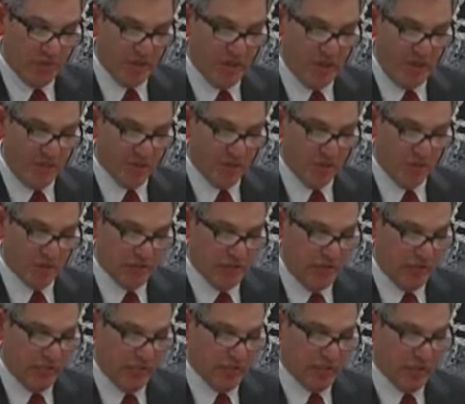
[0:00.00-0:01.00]
the De Anza
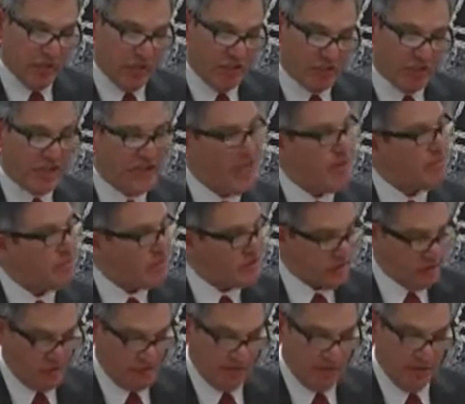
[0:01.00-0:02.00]
Hotel have been
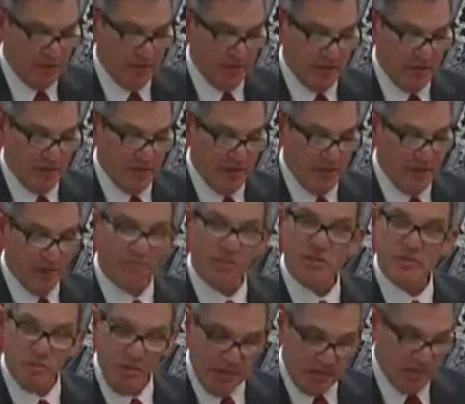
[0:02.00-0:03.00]
reestablished in their
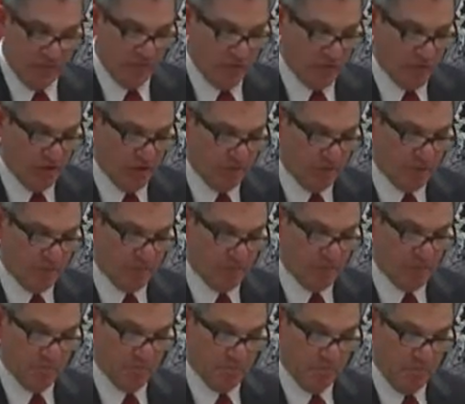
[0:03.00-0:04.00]
prospective units.
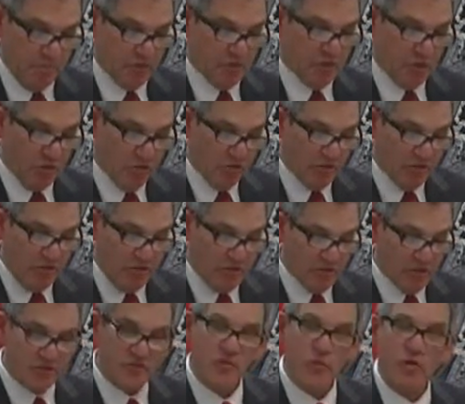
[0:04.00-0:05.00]
The total
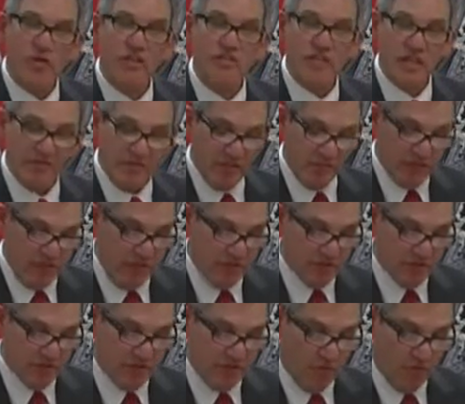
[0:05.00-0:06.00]
funds is
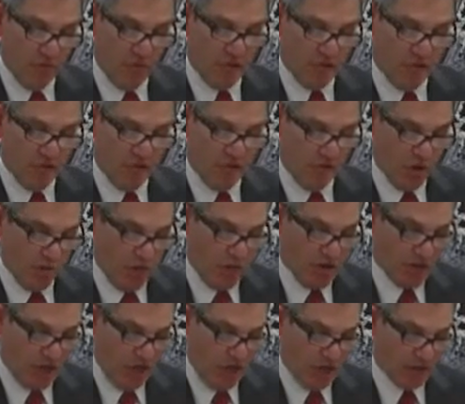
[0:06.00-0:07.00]

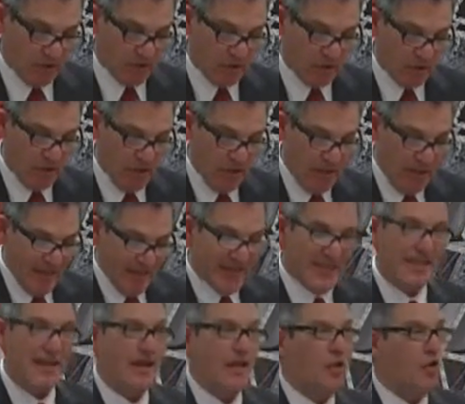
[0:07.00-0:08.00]
$47,441.
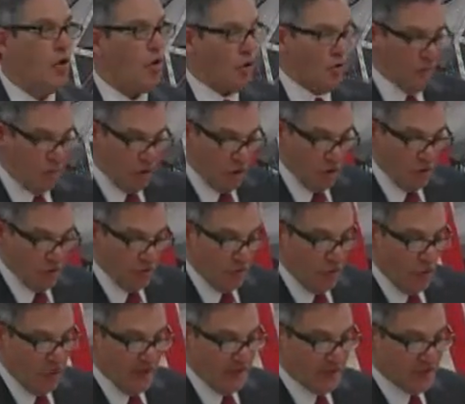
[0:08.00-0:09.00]
Cal Home
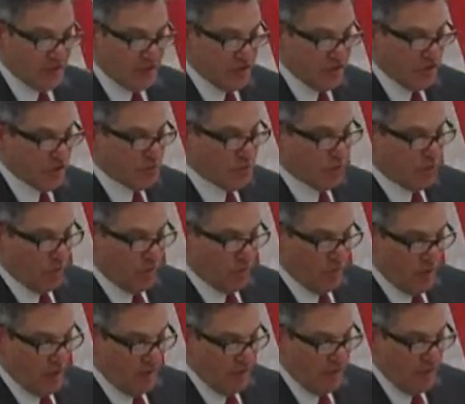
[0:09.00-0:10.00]
Earthquake Assistance
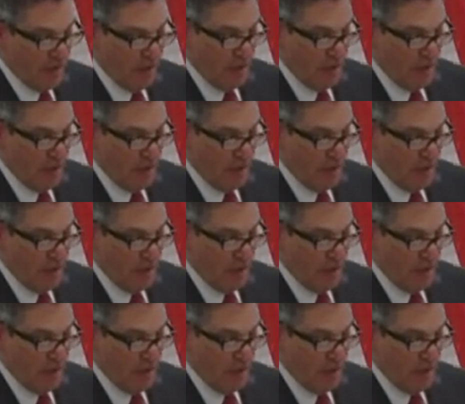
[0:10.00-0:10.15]
Program,